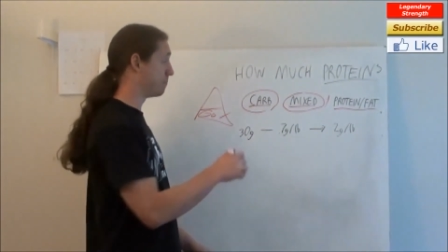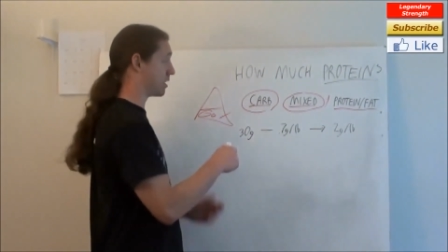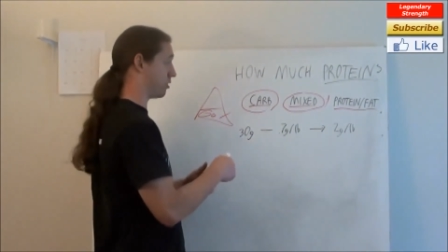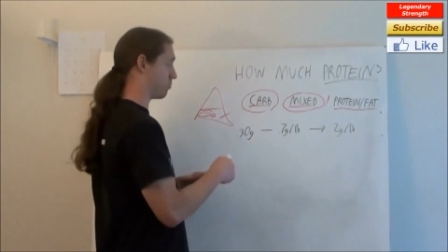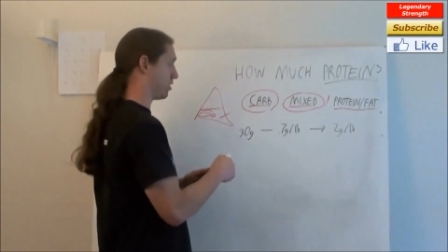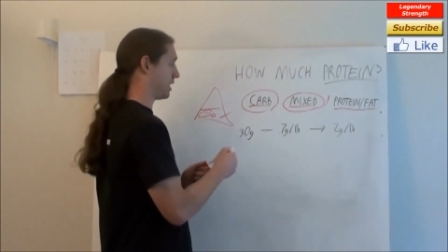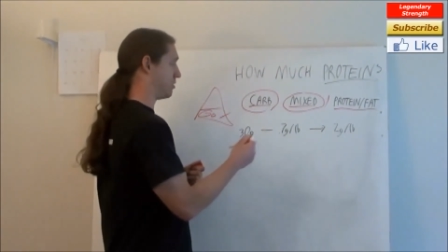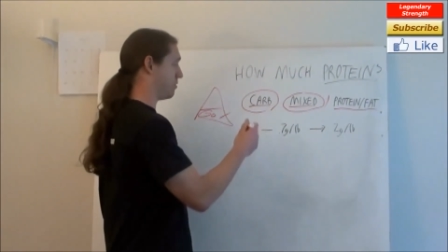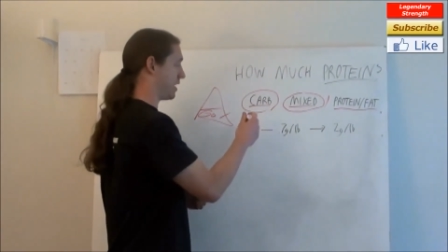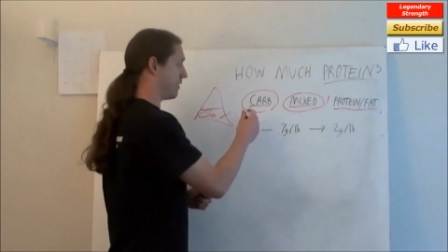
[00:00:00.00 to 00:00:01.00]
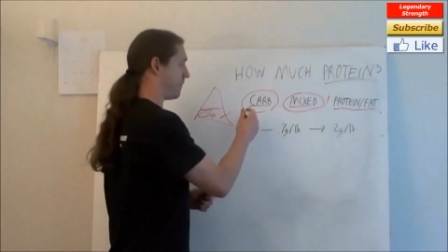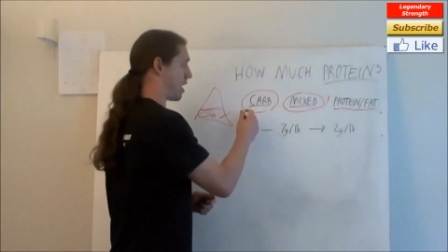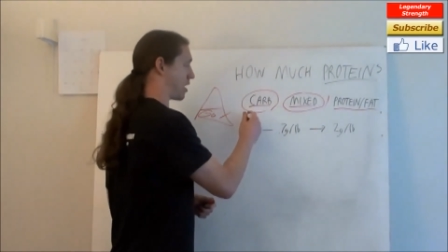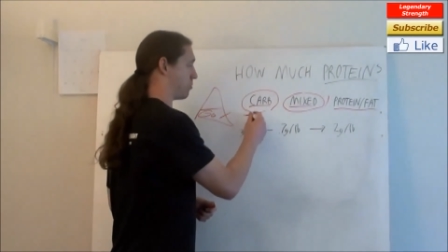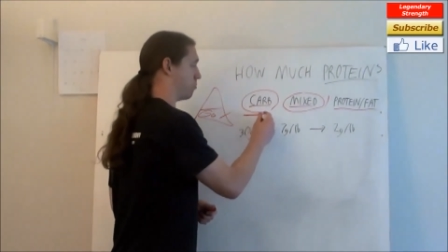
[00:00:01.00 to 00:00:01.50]
but you really do need to
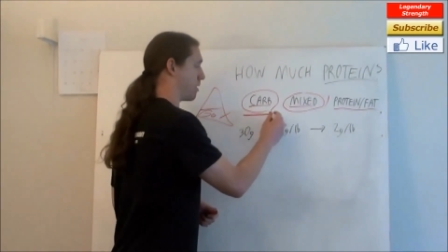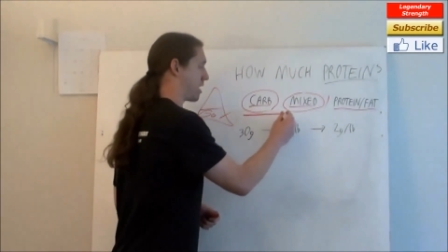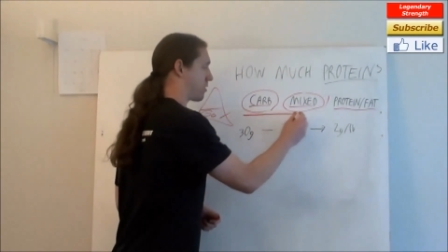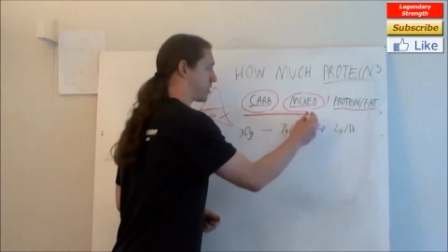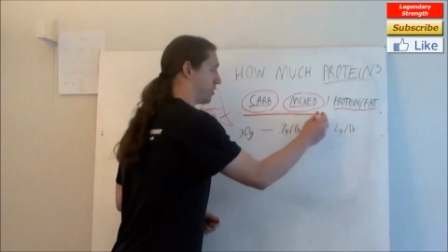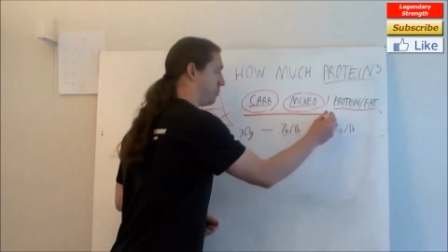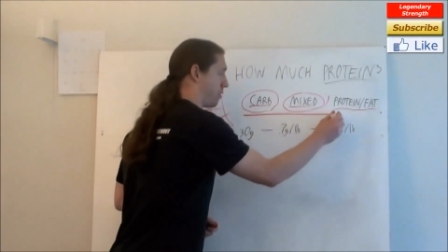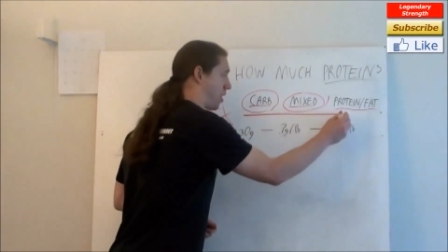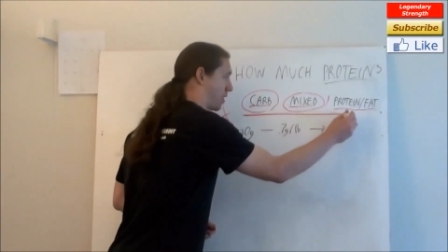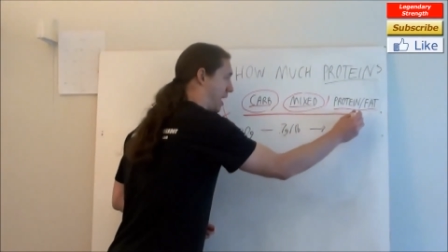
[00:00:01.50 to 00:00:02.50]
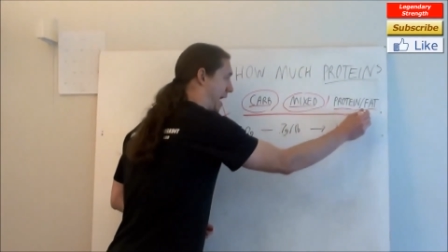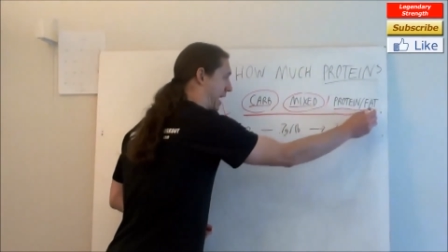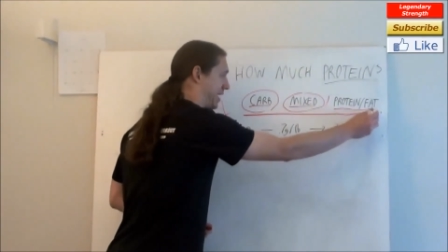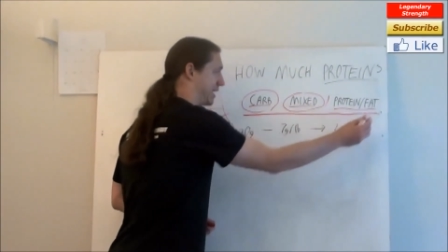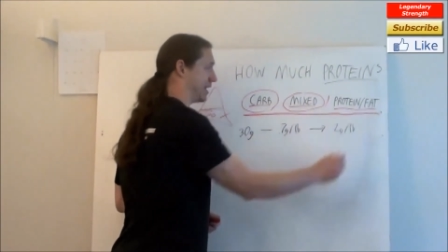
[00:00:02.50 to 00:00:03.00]
find where you are
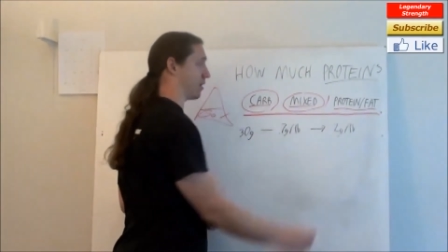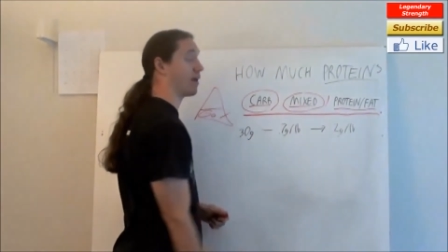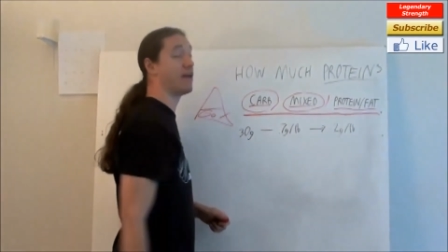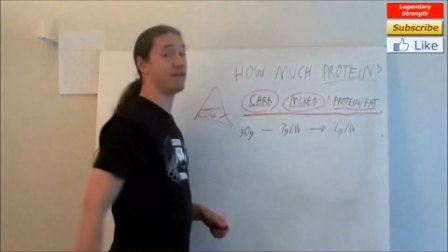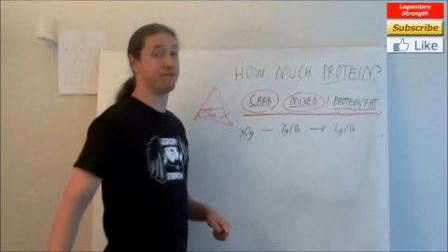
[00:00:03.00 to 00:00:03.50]
at here.